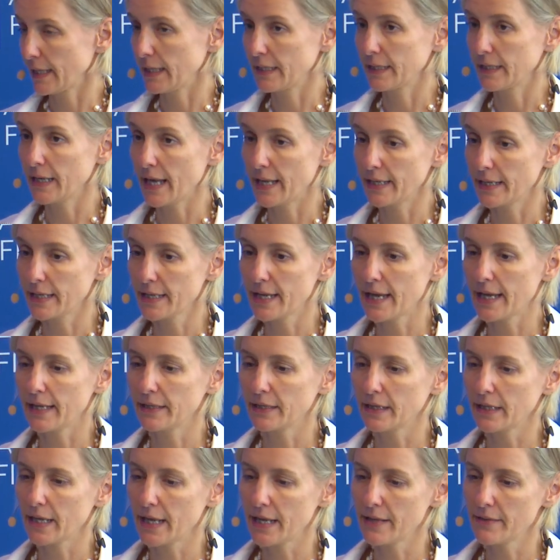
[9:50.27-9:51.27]
And
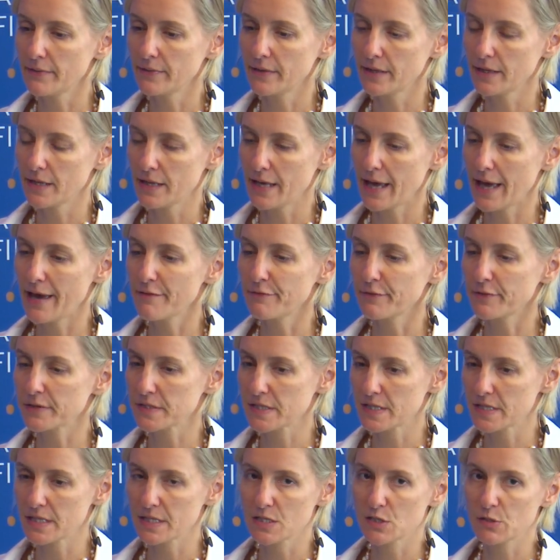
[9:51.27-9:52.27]
again, in the
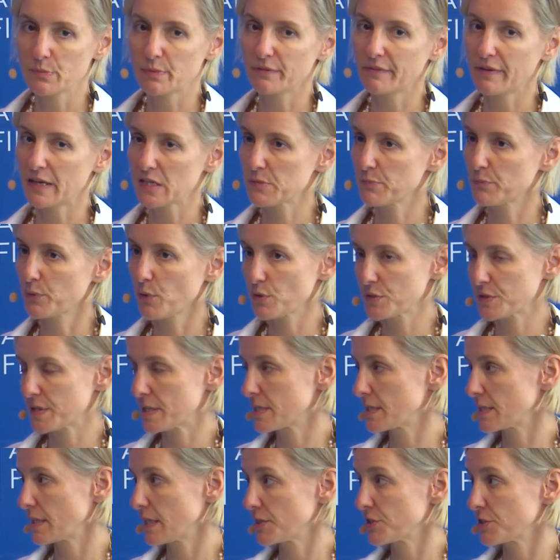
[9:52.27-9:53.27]
FRC supervised
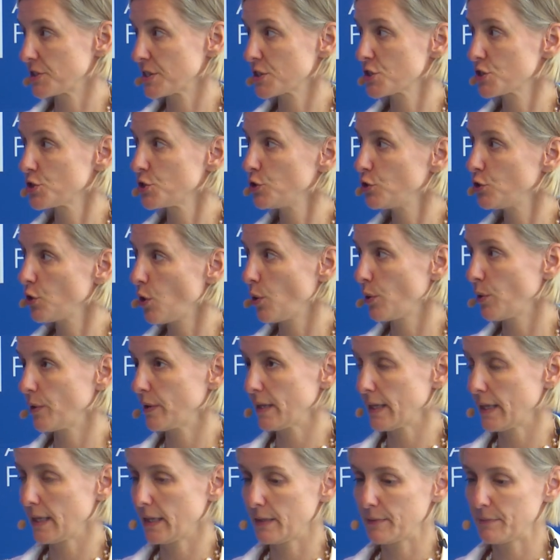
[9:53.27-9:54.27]
process, there's just not